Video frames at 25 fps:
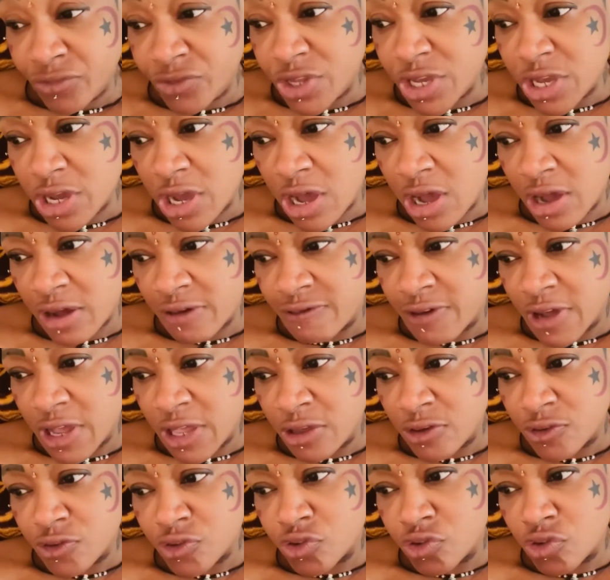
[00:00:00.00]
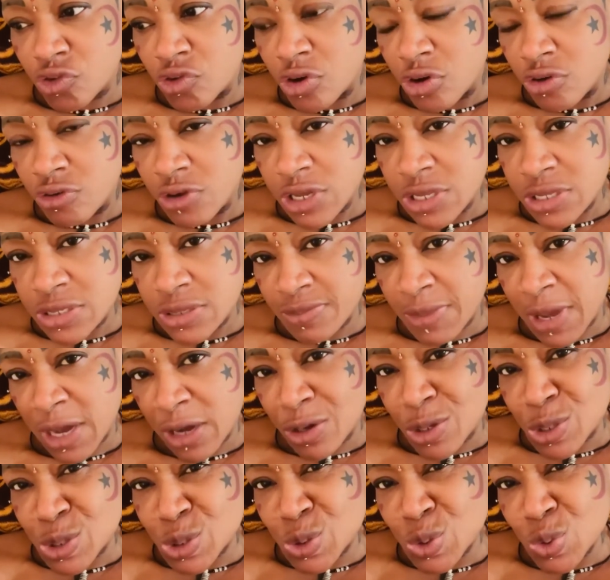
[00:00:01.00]
thing off of your stories, I
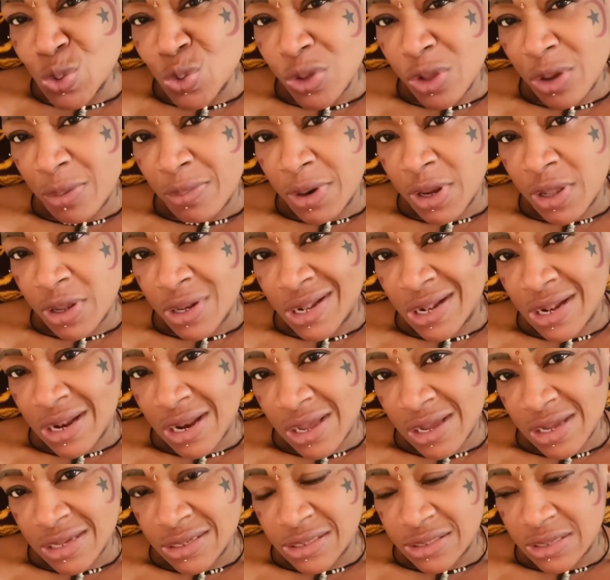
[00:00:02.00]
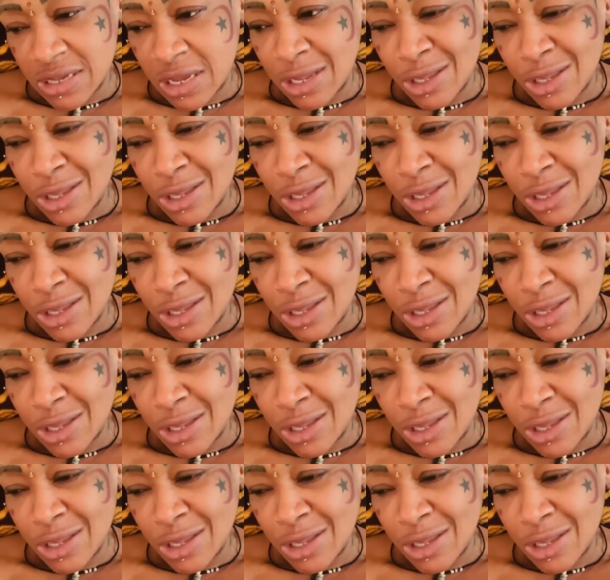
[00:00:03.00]
go sue your blood clot.